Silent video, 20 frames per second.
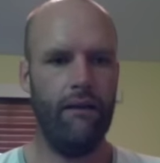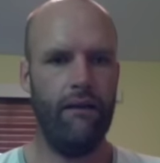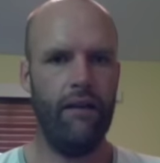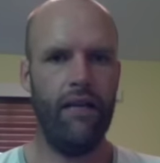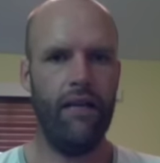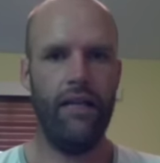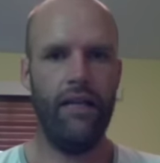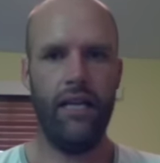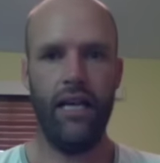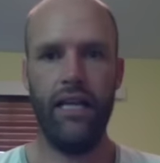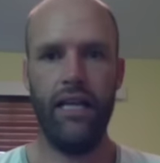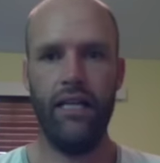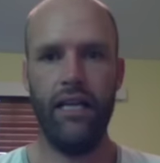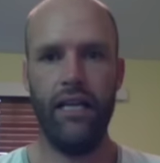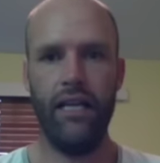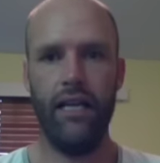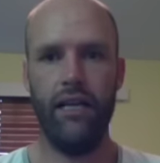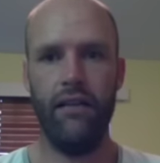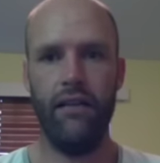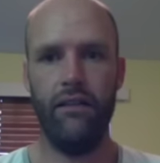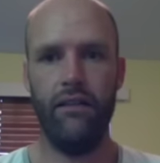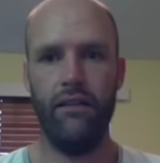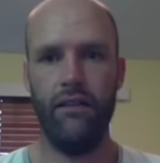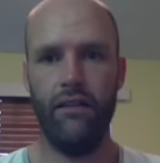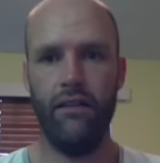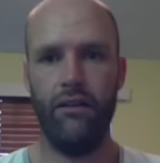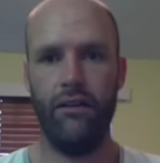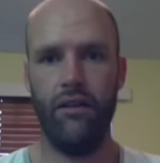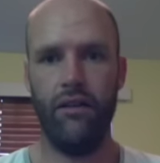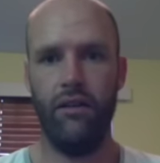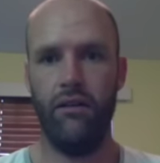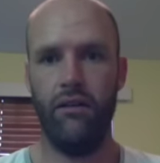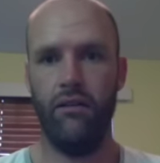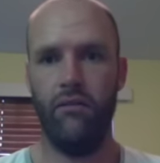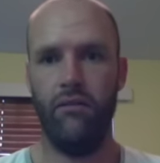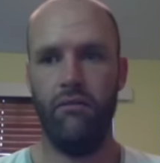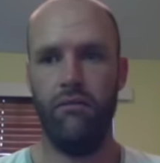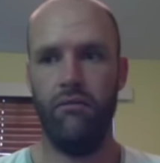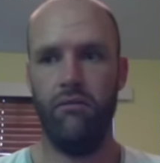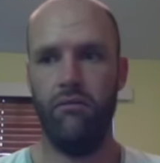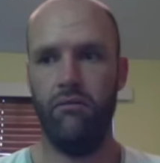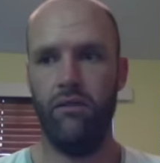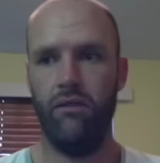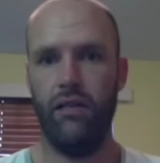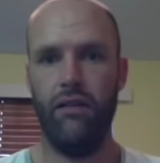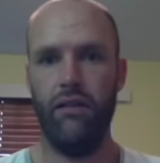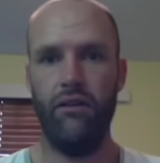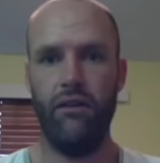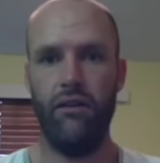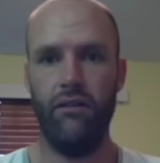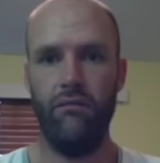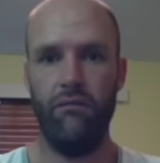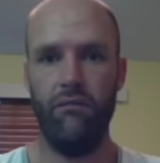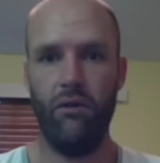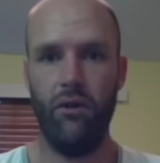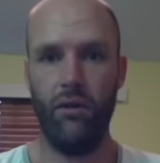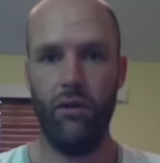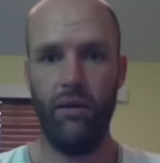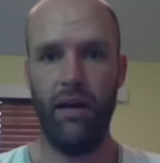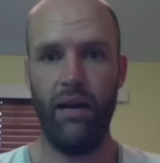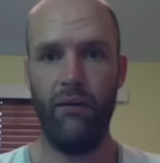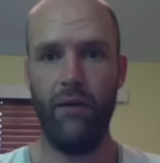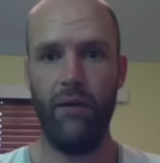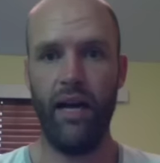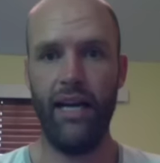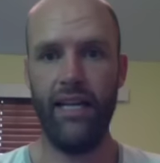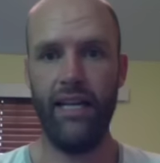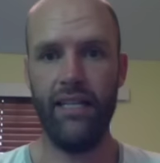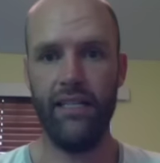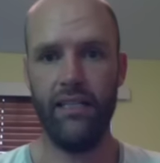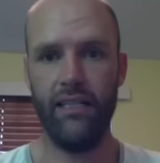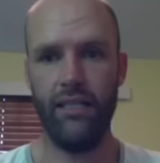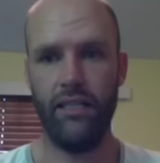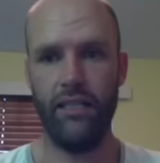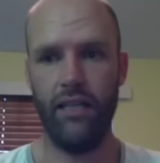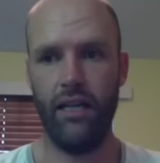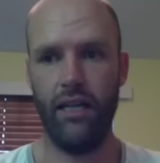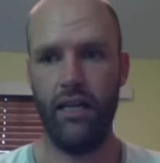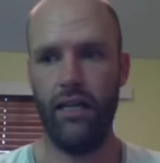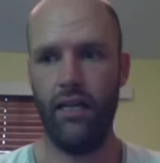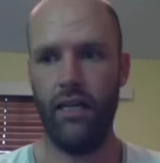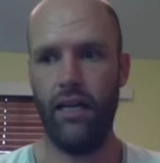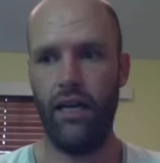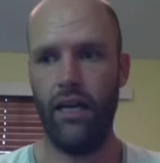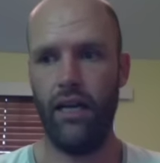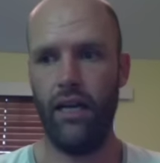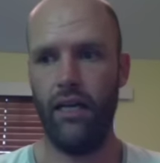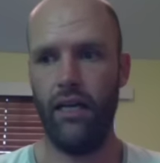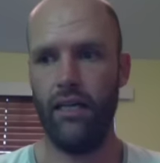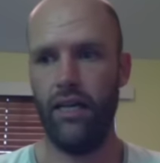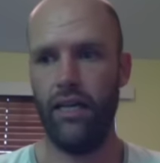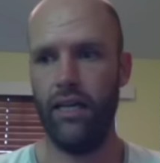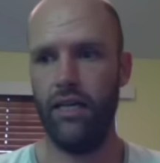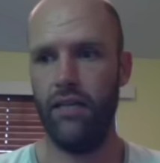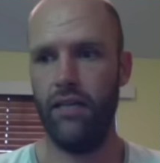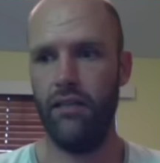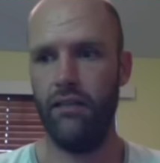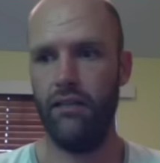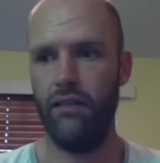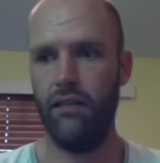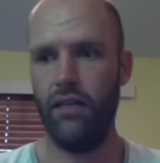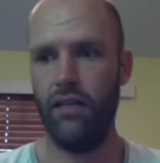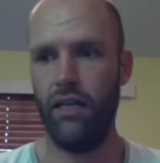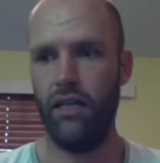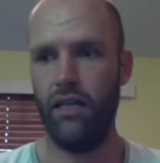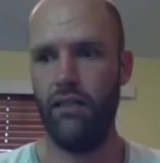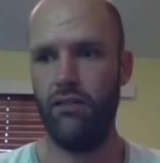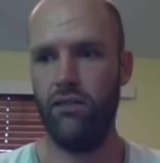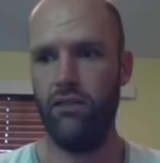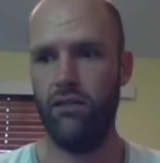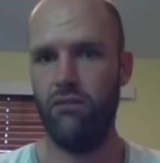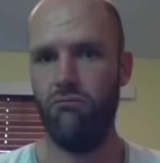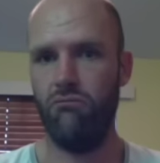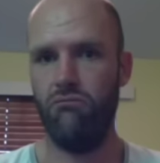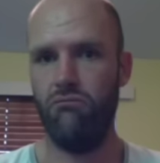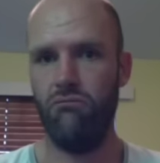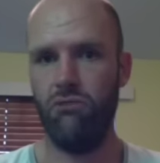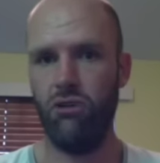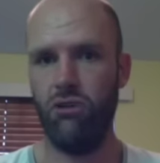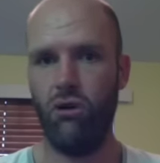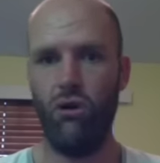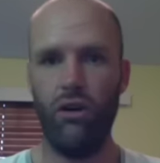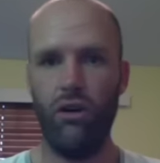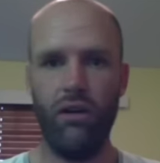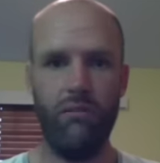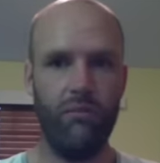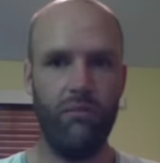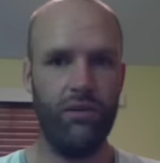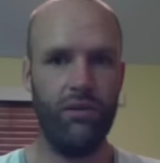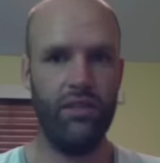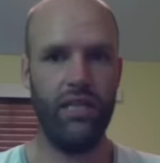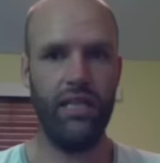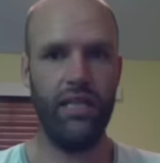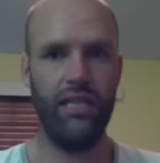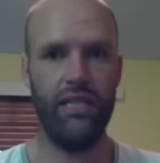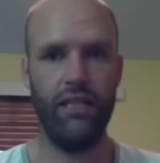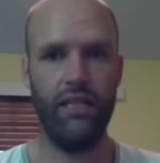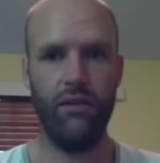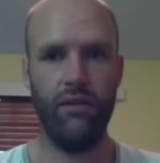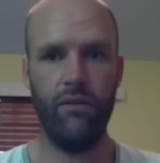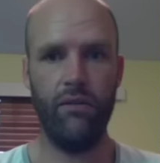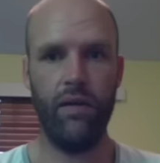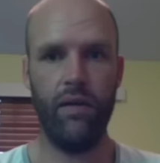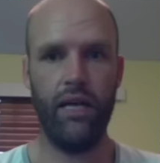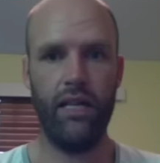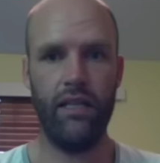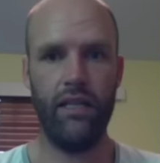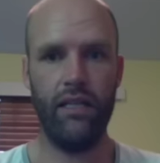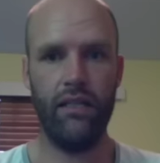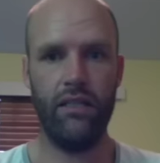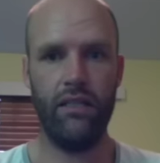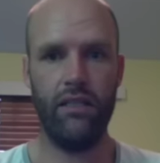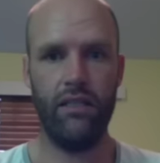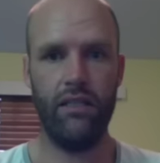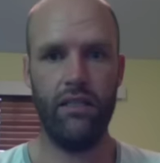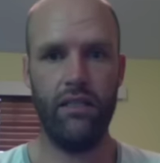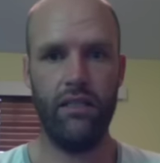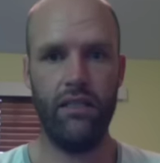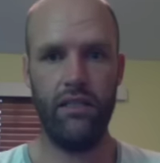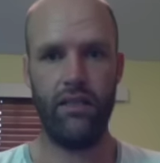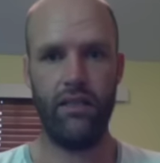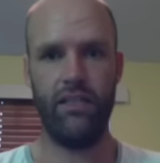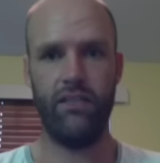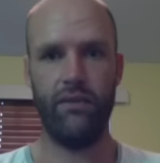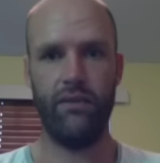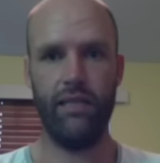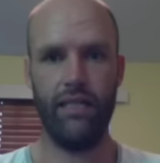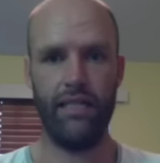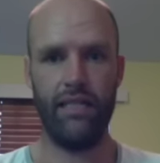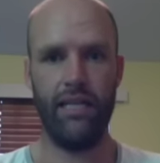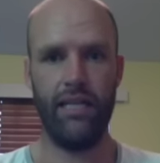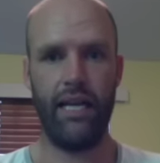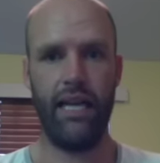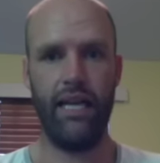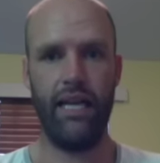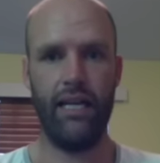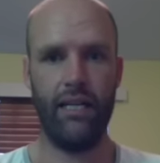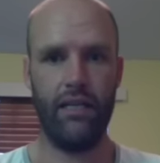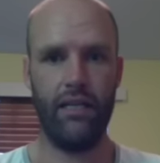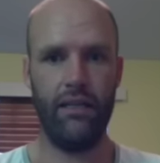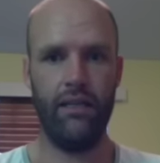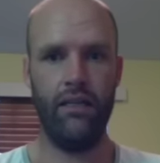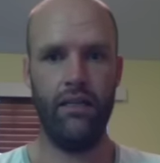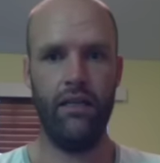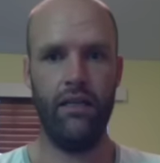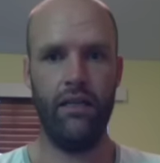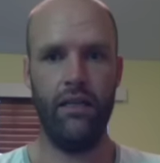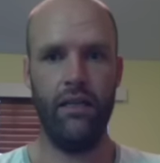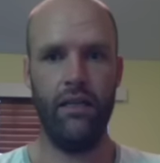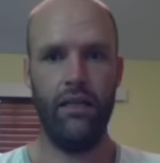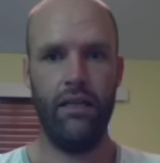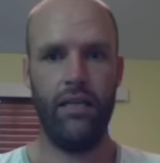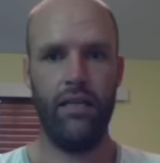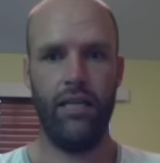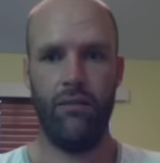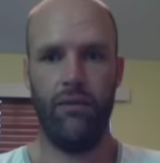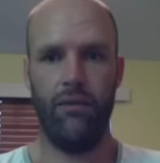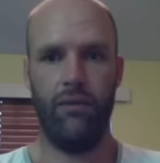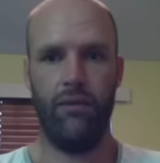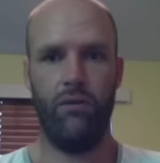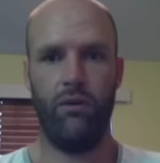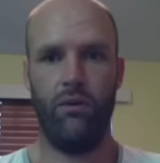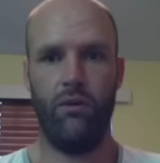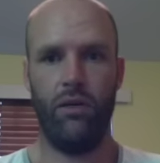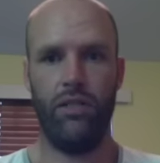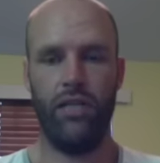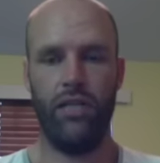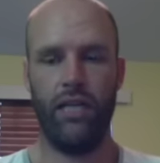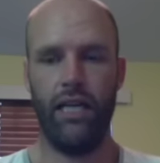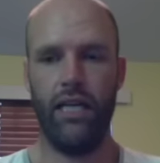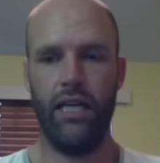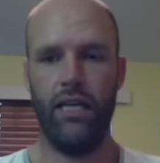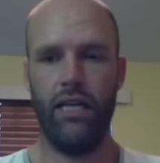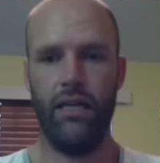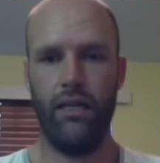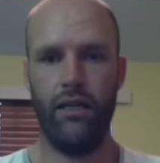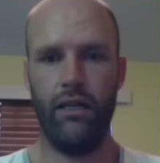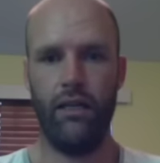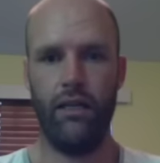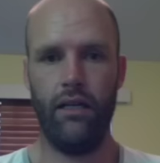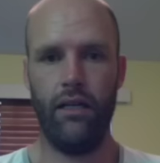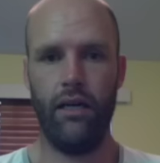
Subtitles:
In the end, they're all about ratings, and they talk and present in a way that's designed to entertain and get people to watch again. And